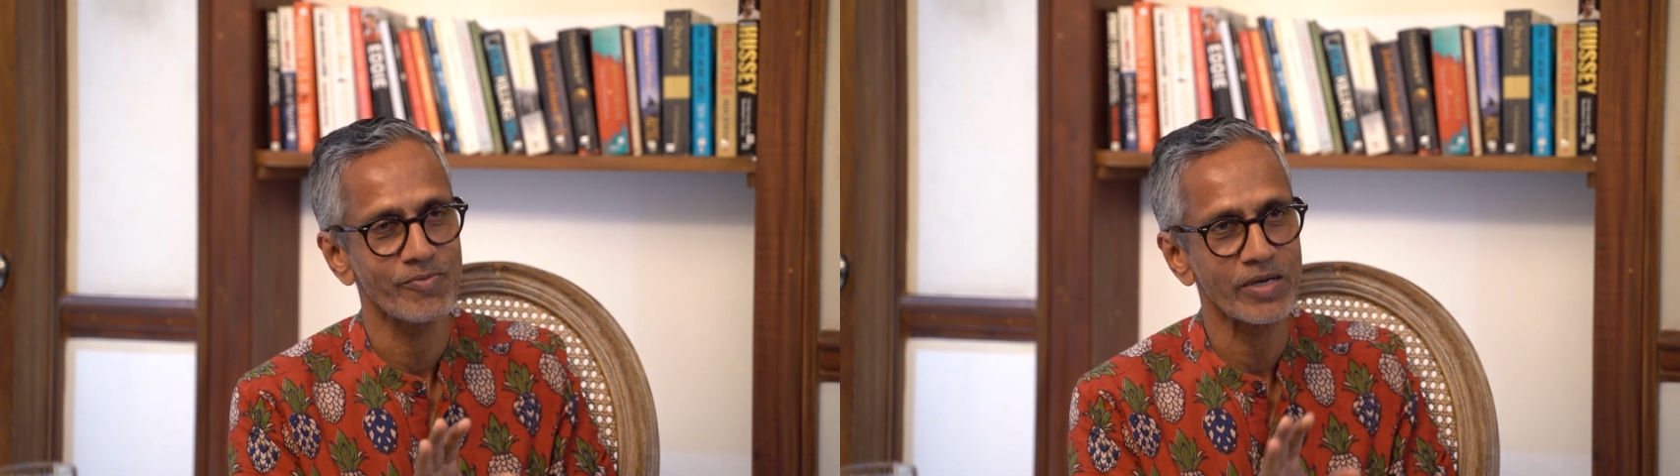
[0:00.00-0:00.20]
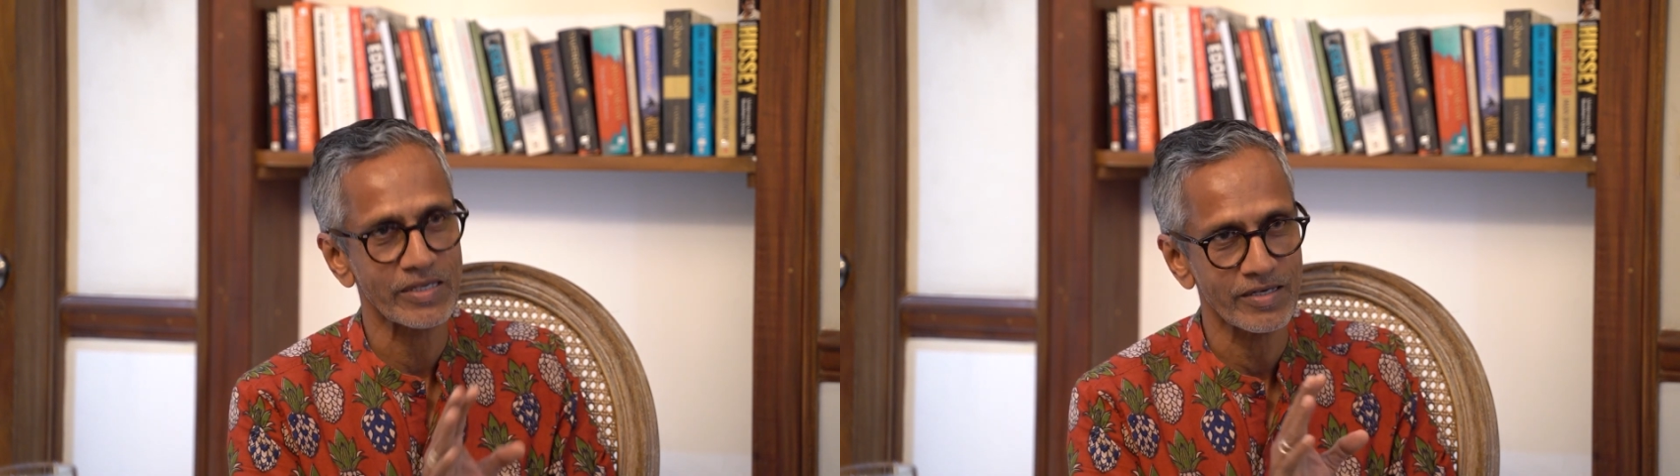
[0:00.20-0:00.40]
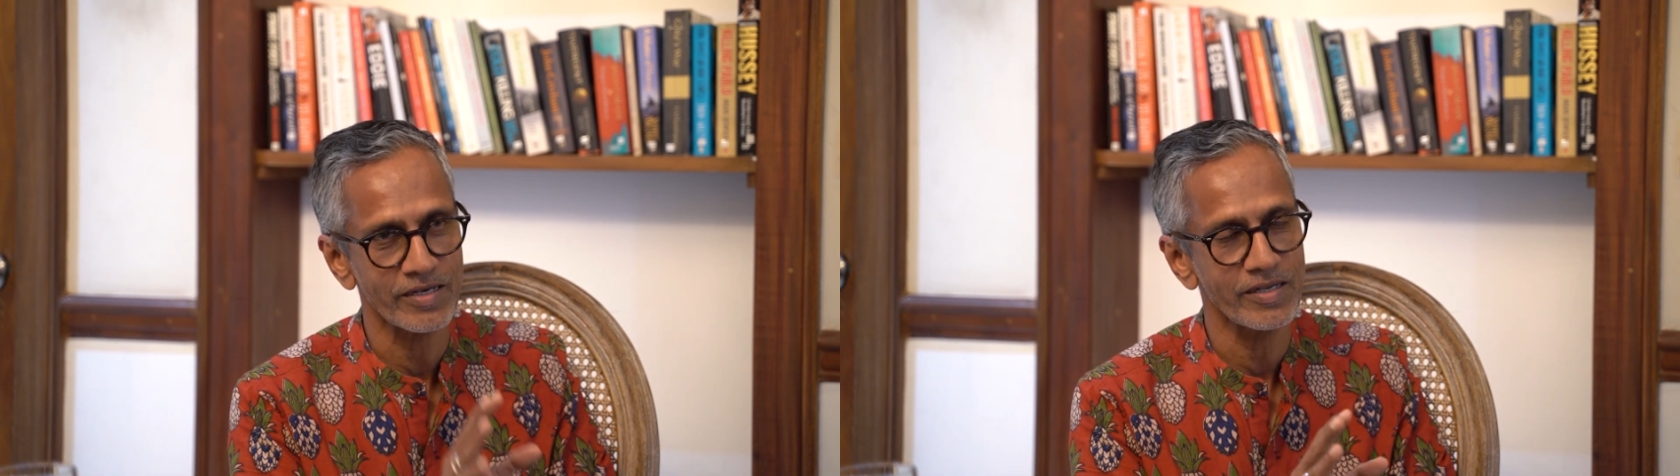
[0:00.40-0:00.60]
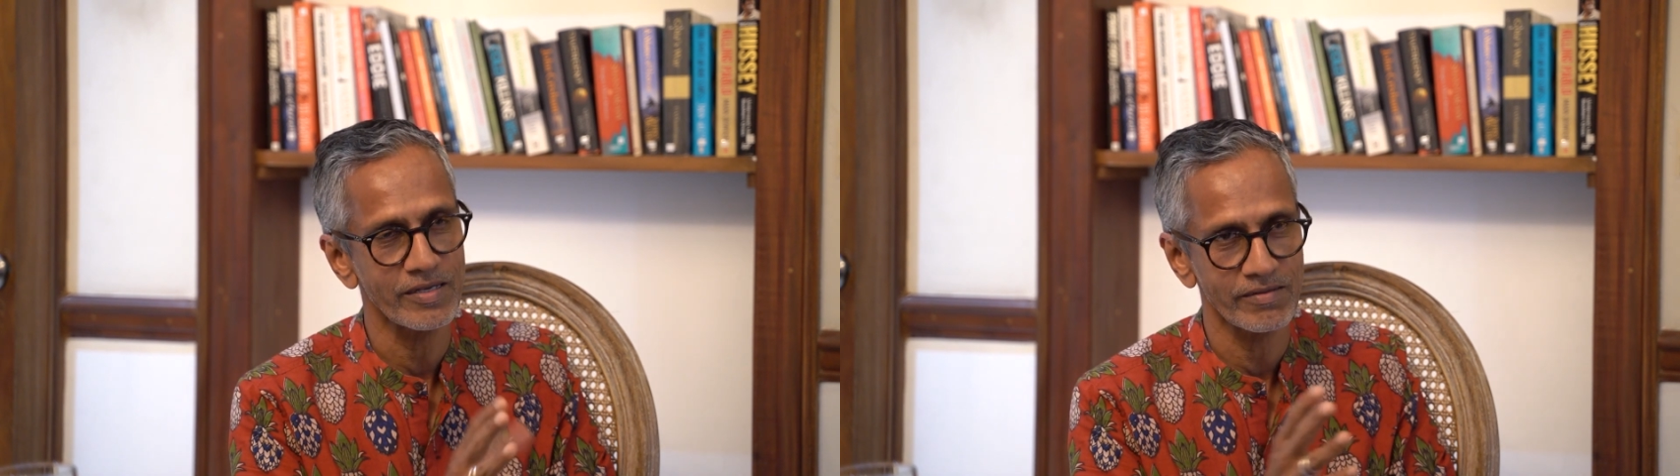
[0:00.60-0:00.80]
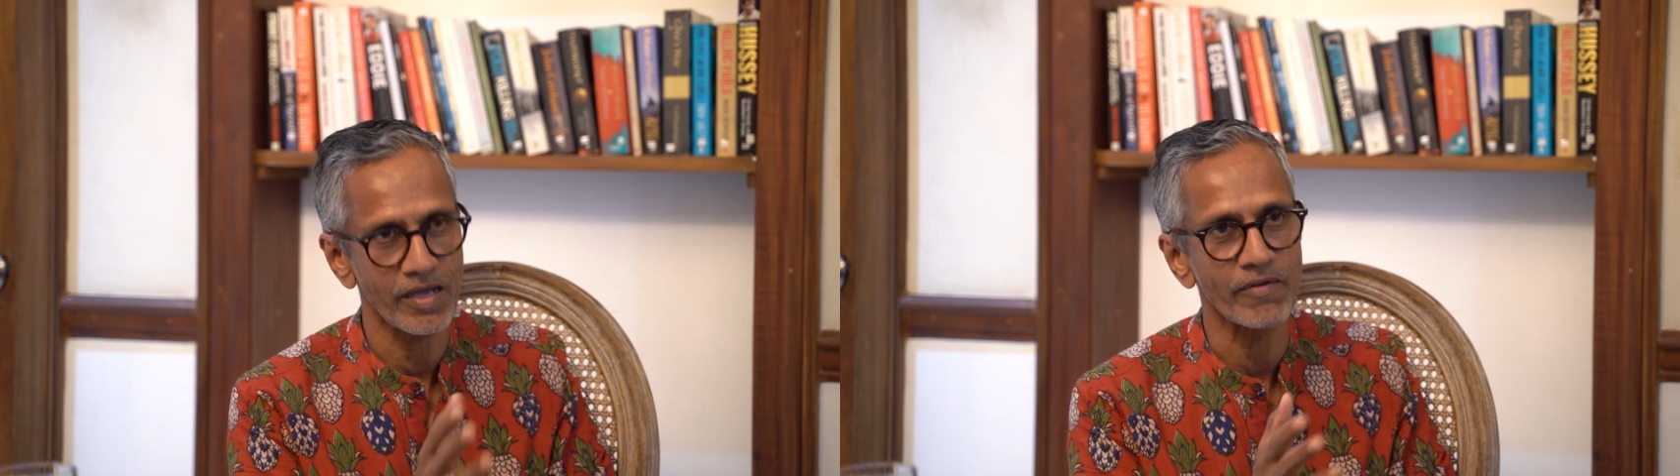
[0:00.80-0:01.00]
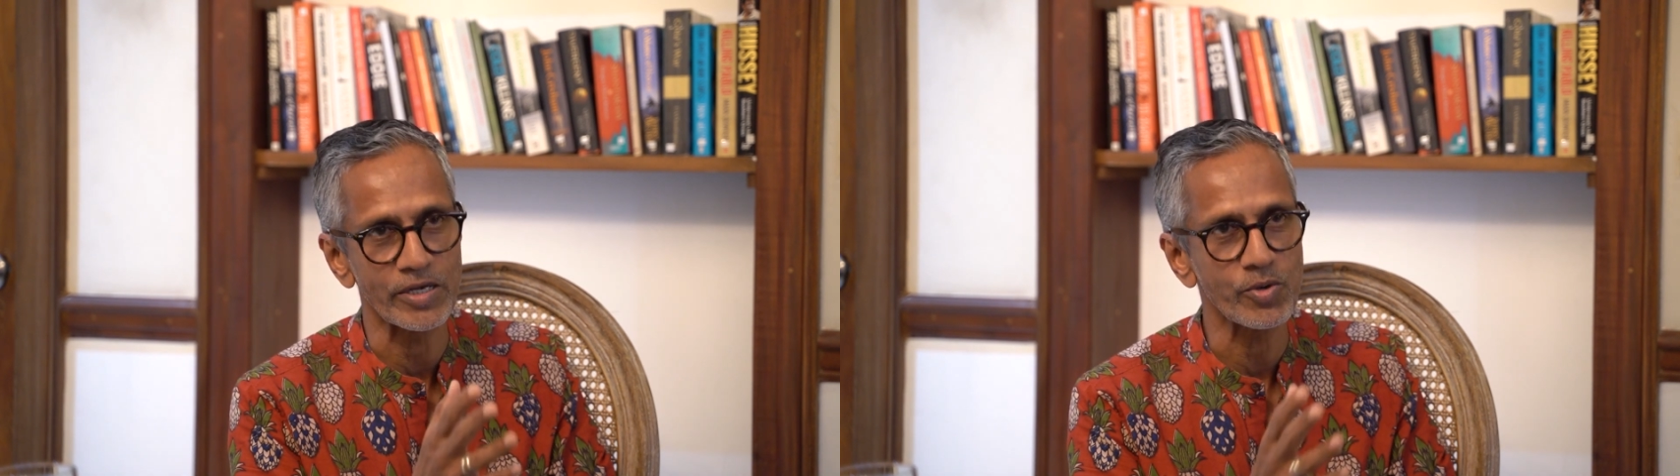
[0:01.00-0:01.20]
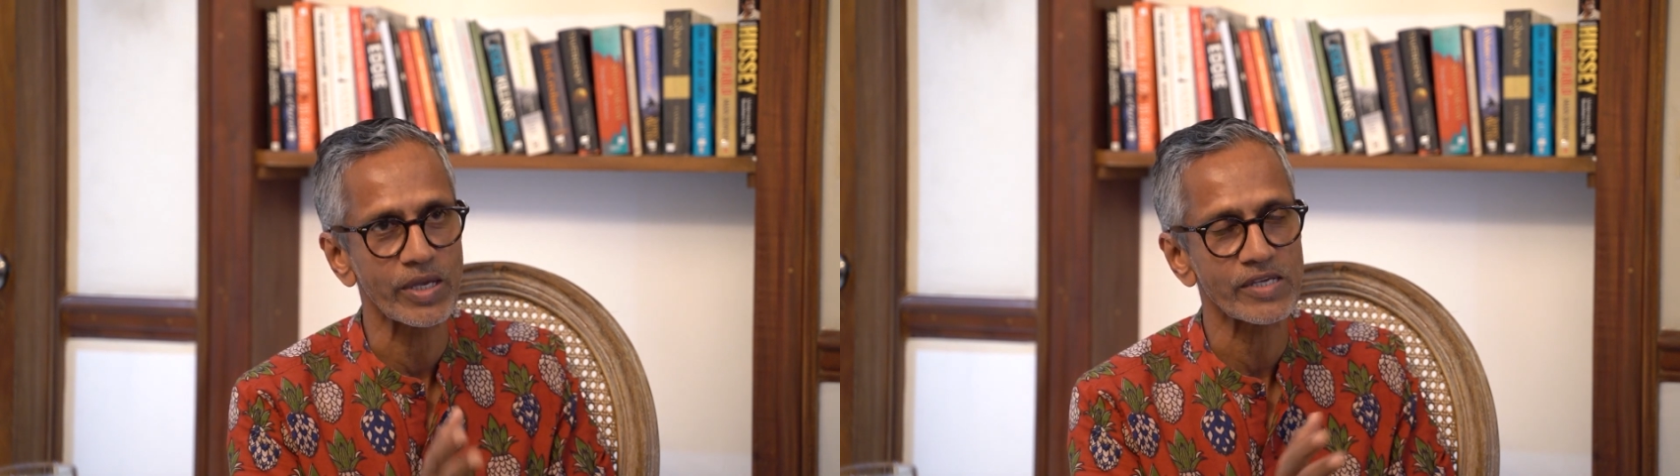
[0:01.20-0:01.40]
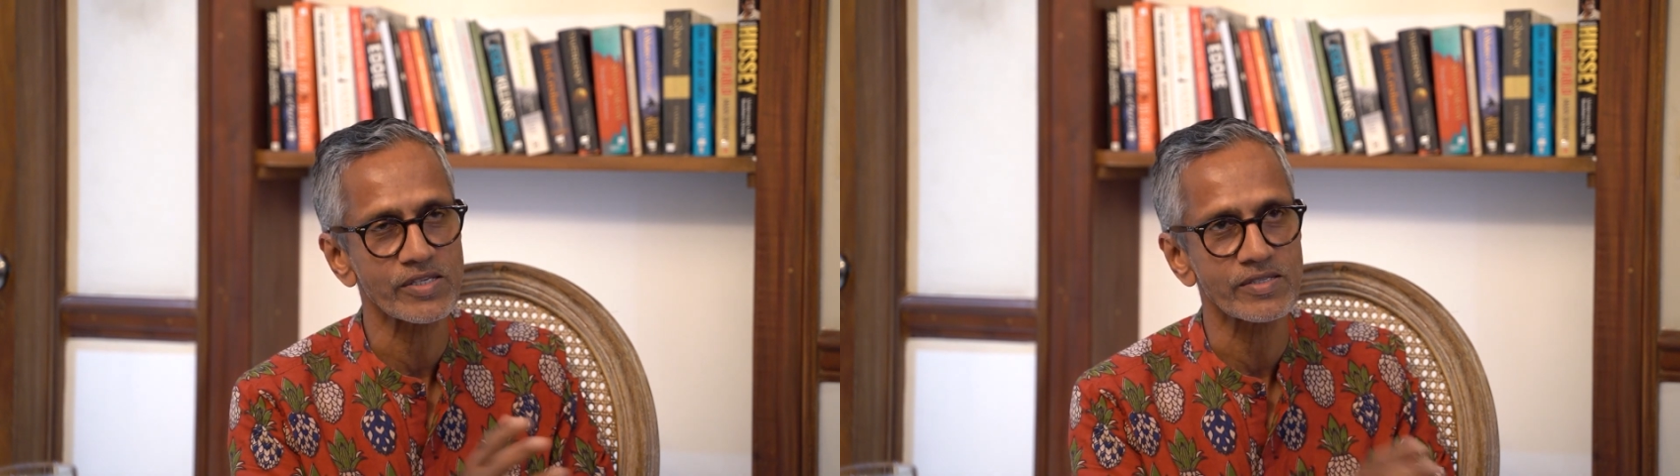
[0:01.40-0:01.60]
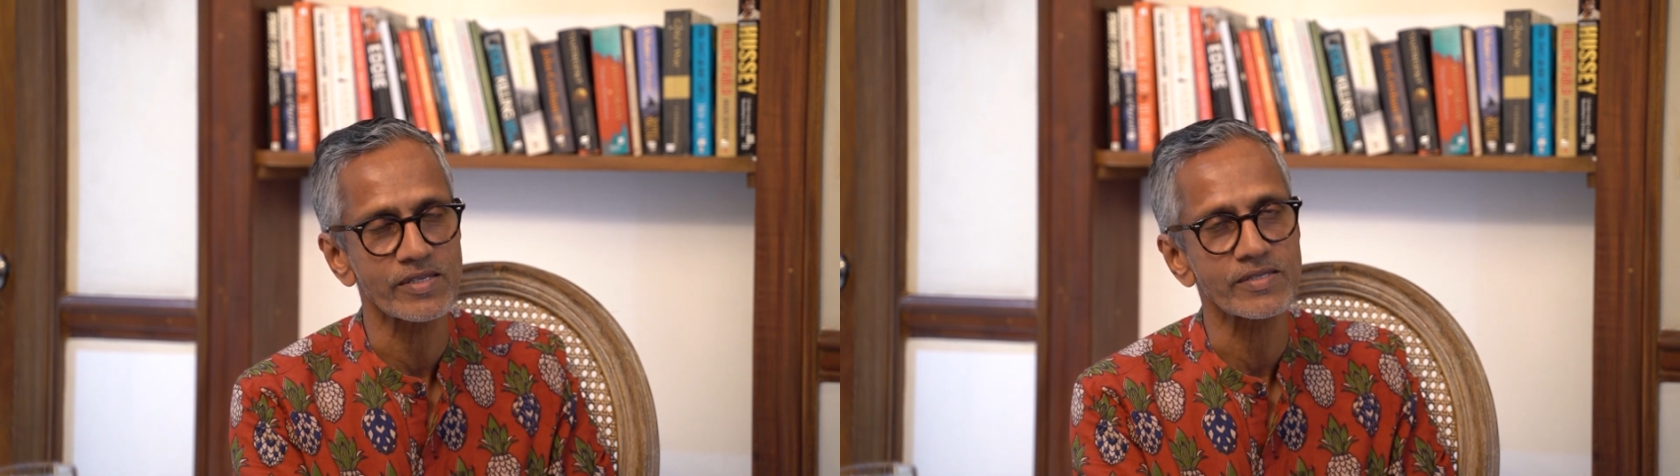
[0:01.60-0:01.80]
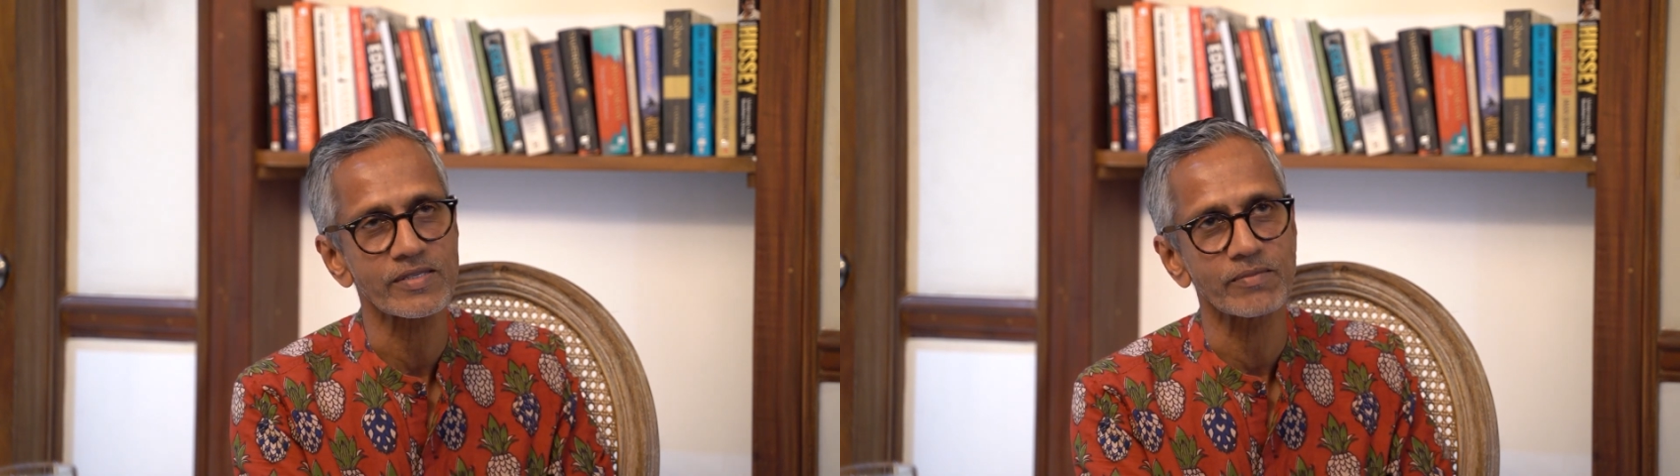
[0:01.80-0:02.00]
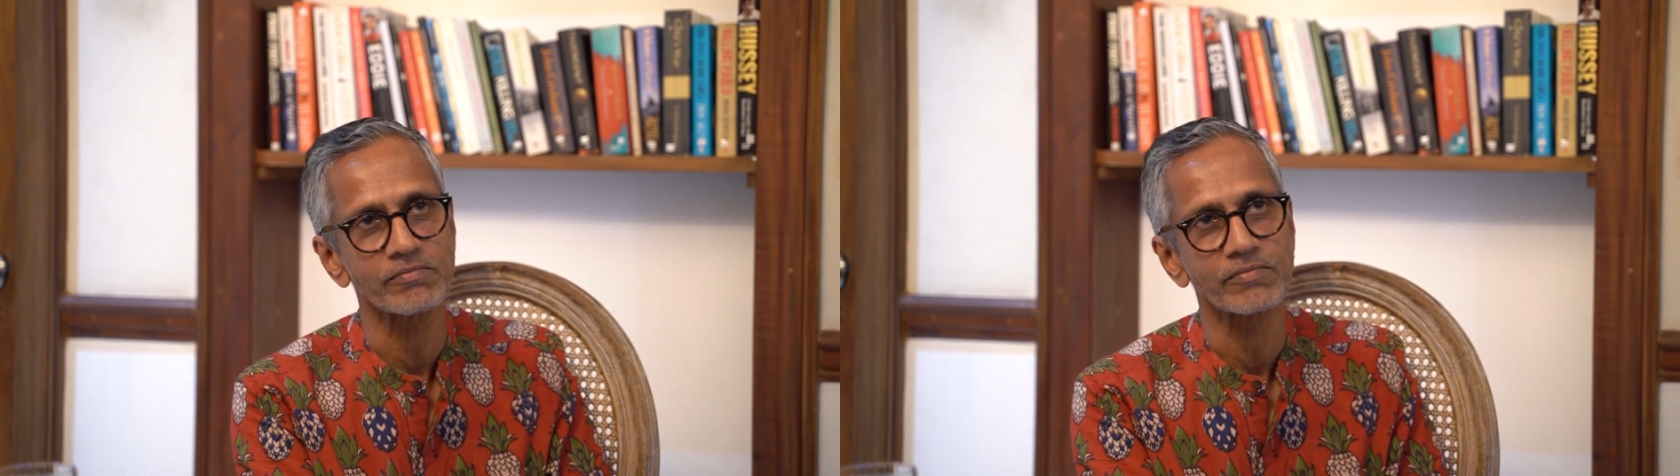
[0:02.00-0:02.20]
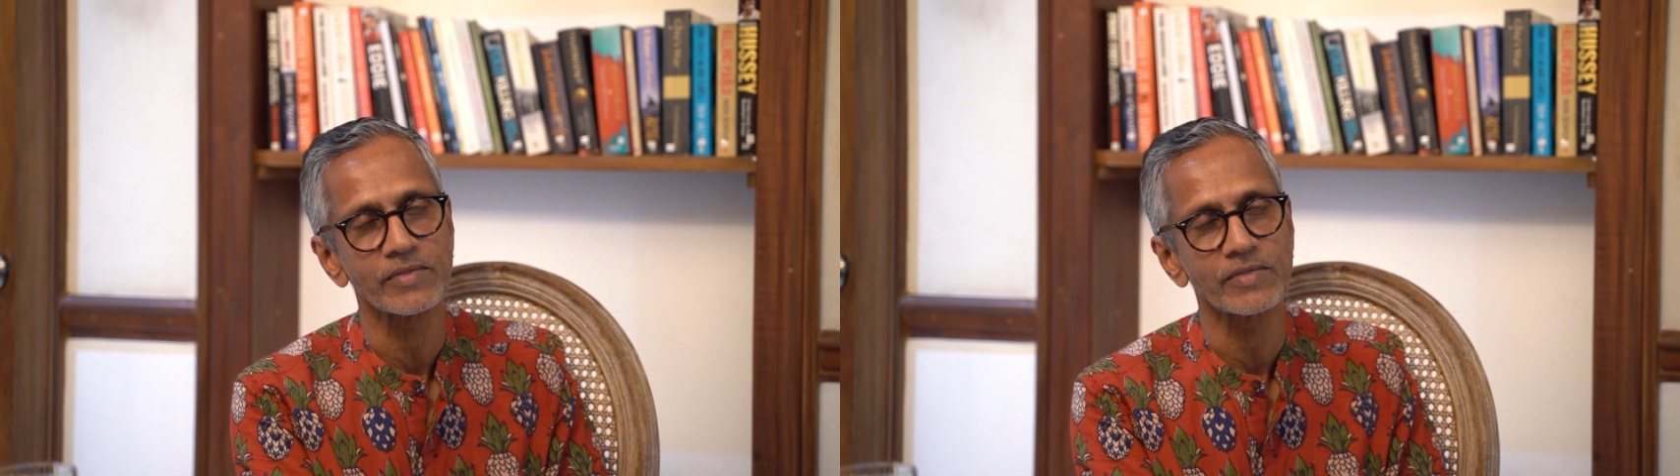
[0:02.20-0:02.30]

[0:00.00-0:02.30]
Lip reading: Particularly in our education system,